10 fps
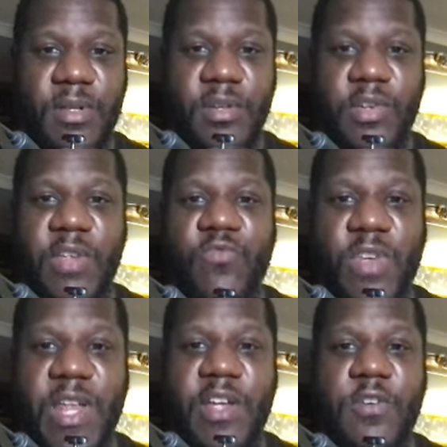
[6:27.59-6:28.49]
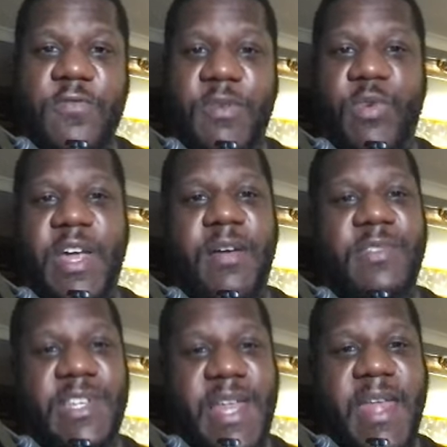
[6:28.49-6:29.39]
looking really good from where I'm
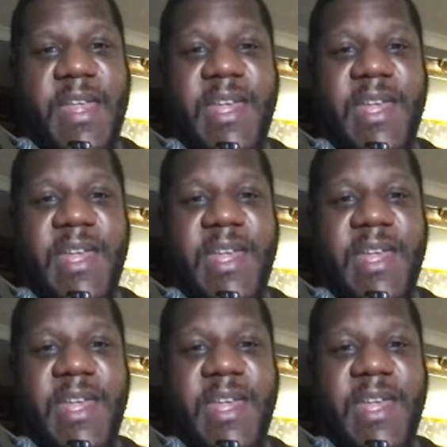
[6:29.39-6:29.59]
standing.